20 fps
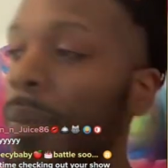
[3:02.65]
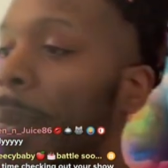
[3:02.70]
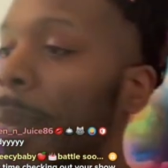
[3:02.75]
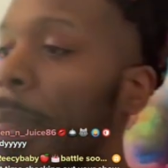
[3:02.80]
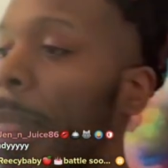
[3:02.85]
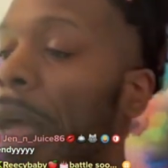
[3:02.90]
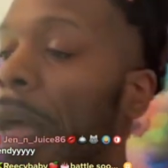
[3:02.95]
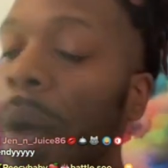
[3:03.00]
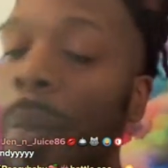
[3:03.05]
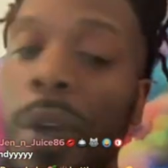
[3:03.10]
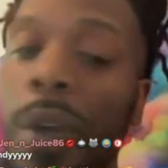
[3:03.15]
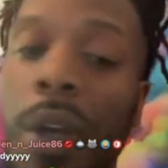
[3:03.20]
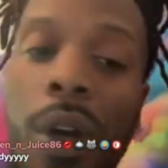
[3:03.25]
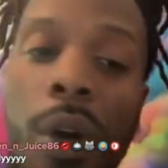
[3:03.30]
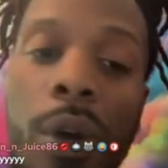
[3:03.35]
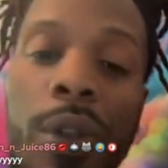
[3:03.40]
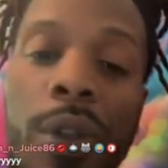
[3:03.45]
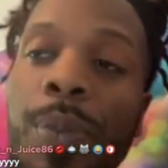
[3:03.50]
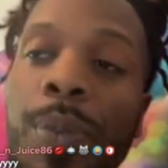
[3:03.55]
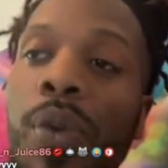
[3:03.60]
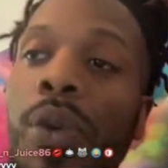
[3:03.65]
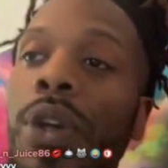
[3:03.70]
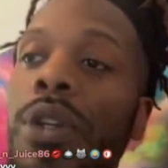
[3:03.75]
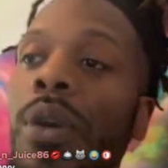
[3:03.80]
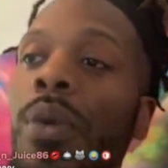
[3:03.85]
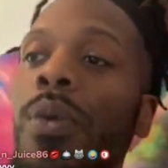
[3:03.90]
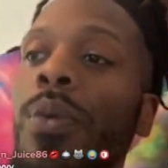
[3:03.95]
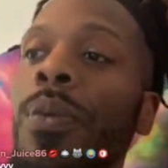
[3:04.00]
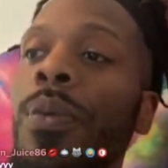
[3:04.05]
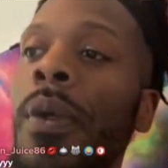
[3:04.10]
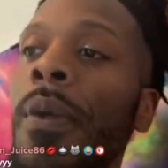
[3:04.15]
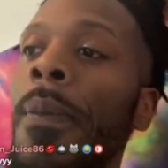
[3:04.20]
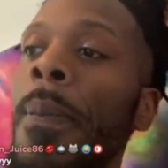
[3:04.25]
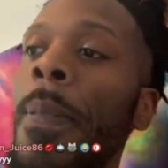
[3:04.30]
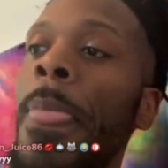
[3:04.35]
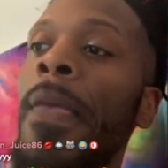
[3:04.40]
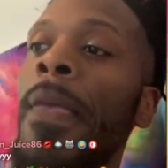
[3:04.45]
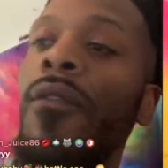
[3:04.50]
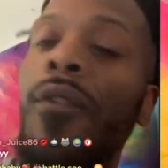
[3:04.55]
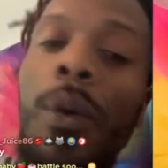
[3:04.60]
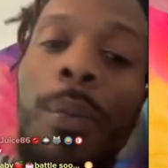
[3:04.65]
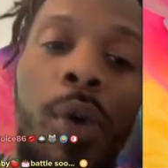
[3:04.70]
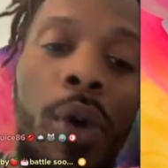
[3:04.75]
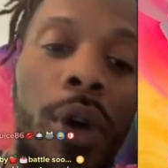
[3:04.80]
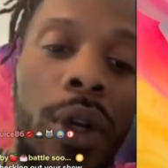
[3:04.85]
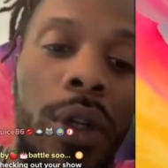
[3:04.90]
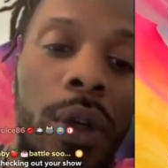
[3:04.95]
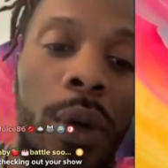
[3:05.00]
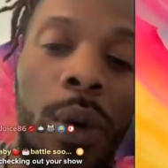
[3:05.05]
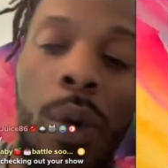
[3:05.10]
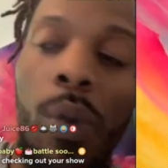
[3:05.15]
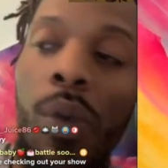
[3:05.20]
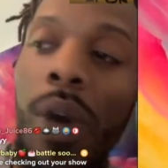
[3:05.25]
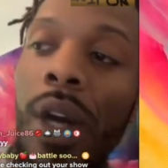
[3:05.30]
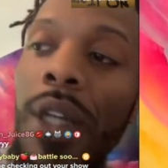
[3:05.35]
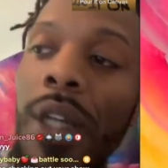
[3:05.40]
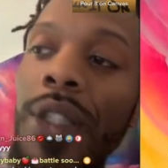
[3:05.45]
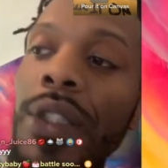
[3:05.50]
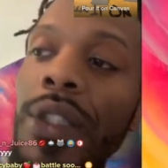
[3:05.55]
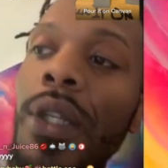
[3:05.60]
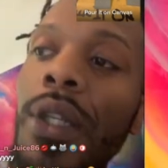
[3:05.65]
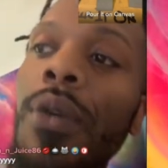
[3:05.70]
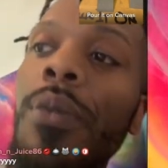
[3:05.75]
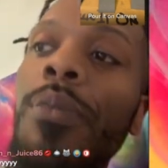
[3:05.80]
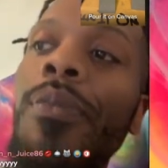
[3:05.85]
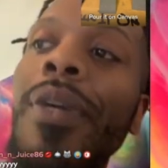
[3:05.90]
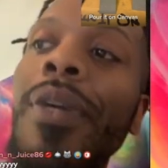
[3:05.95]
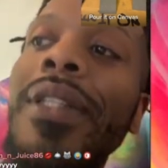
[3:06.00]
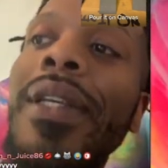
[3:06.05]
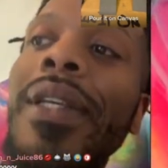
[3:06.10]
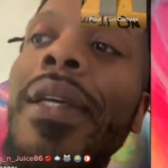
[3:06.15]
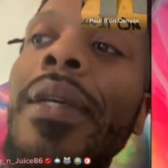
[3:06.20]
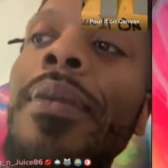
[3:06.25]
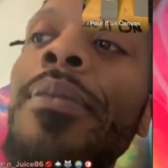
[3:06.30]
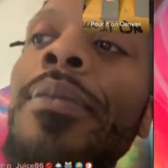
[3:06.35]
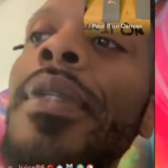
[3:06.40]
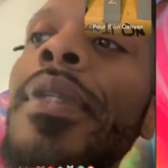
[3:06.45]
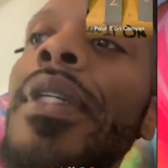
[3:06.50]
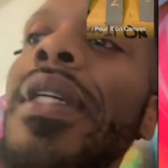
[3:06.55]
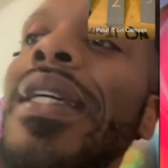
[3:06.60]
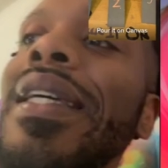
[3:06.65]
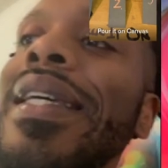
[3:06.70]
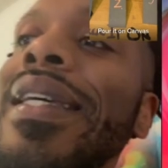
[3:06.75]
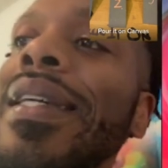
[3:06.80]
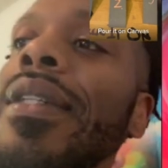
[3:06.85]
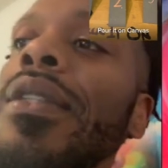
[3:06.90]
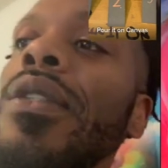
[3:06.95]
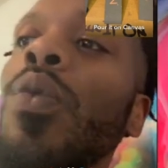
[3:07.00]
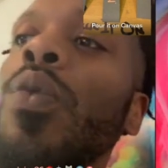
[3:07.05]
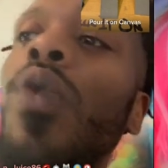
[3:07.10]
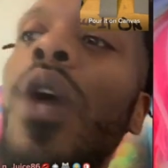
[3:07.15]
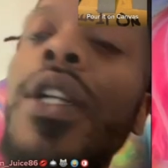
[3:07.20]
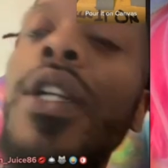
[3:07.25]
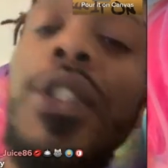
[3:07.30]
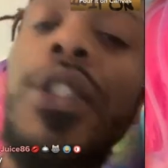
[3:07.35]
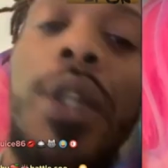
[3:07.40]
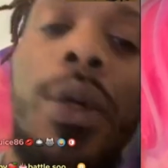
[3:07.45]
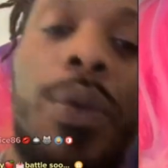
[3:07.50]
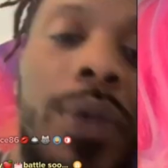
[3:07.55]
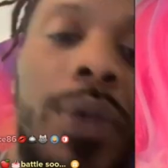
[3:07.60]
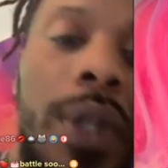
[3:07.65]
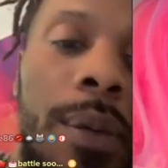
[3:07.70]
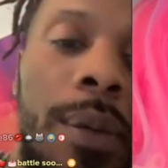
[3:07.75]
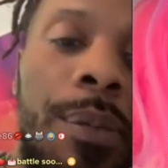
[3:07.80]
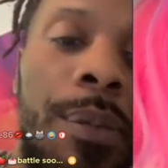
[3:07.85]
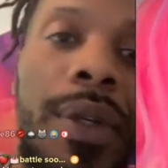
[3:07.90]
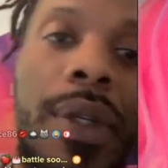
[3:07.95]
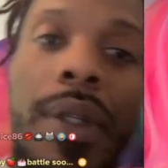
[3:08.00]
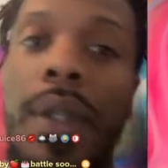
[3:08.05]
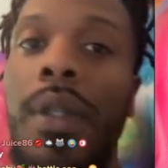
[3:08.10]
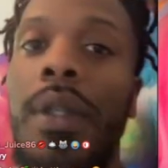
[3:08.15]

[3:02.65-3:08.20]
I'm your host, Pour It On. For Pour It On Juancho, my name is Juancho Number.